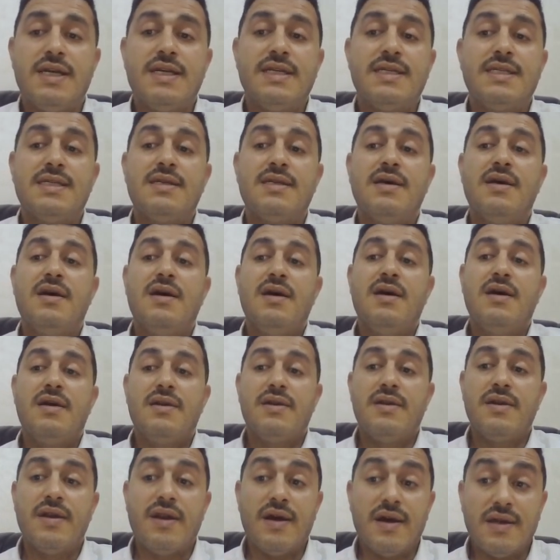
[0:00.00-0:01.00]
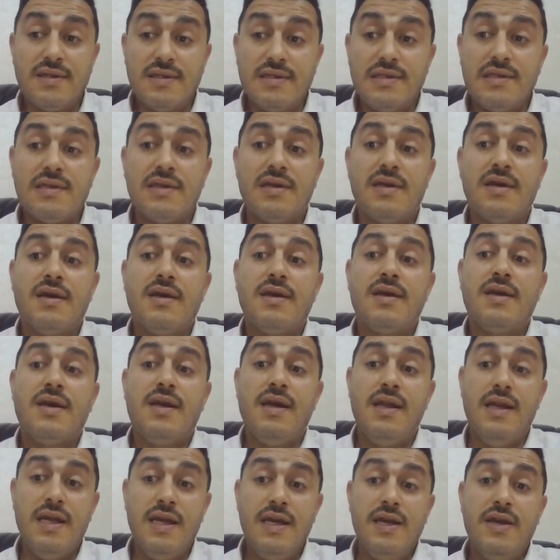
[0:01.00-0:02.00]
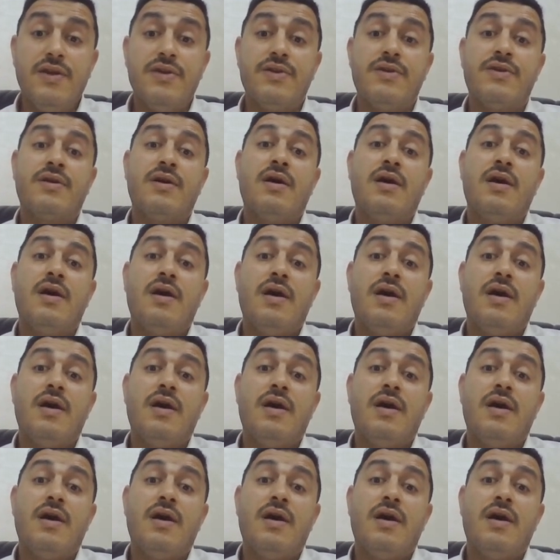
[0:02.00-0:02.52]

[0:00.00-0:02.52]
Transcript: It's not clear